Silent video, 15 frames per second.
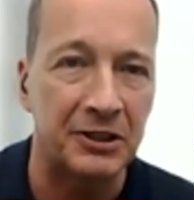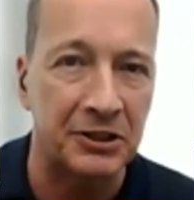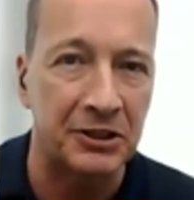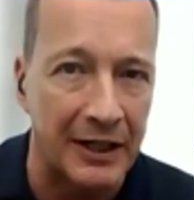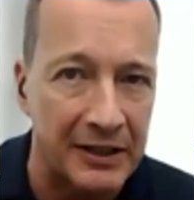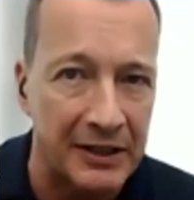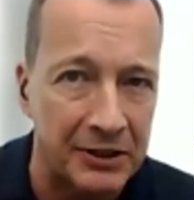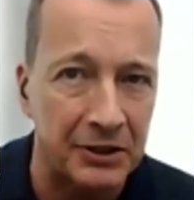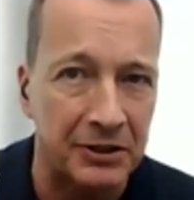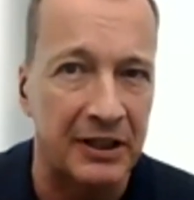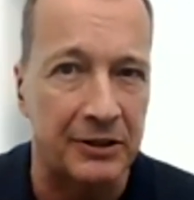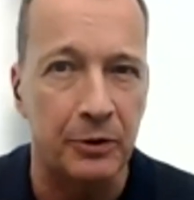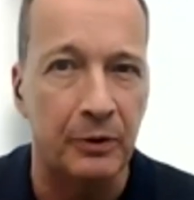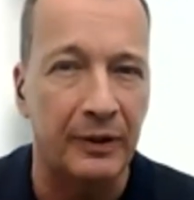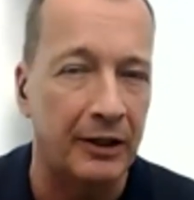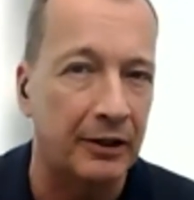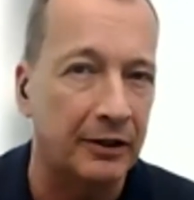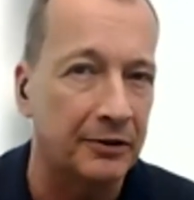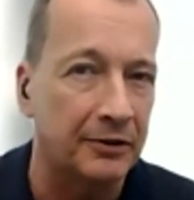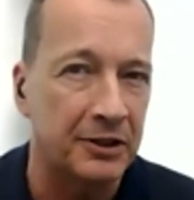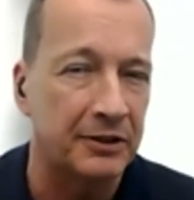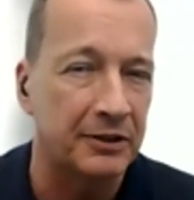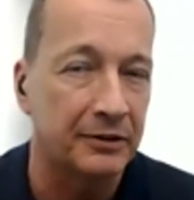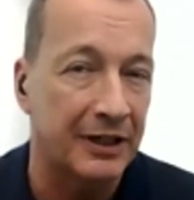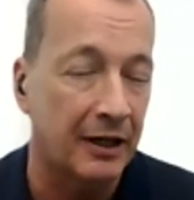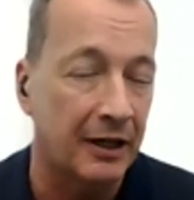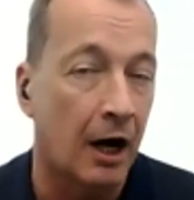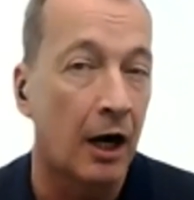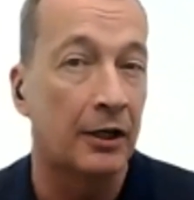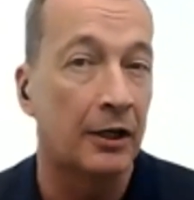sites that you can consider
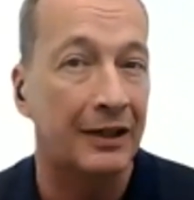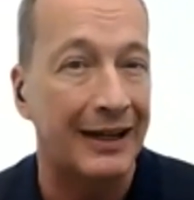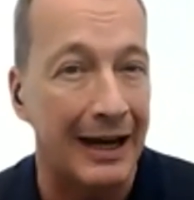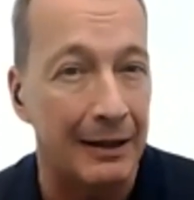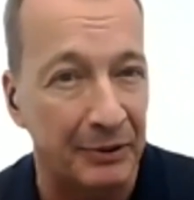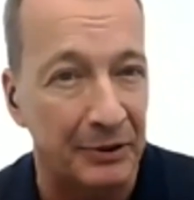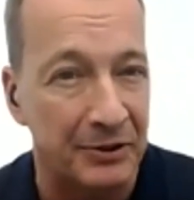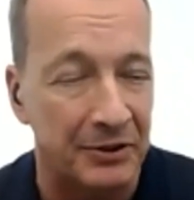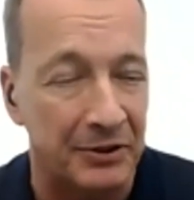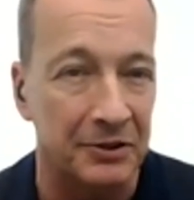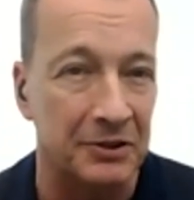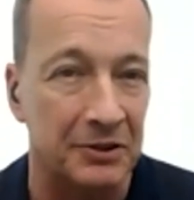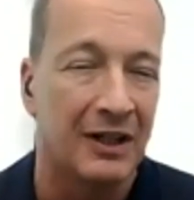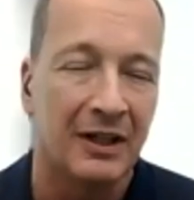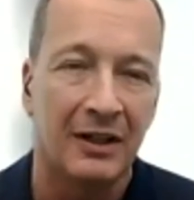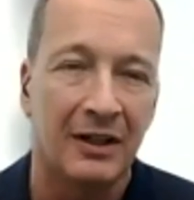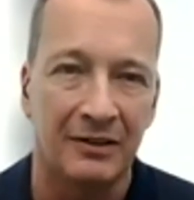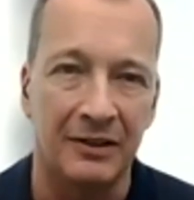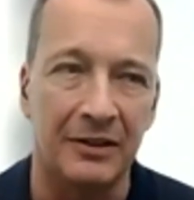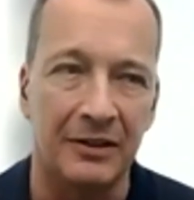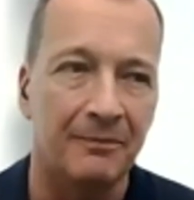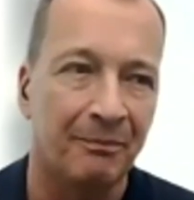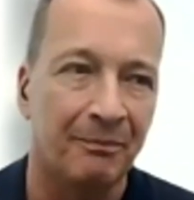are campuses. The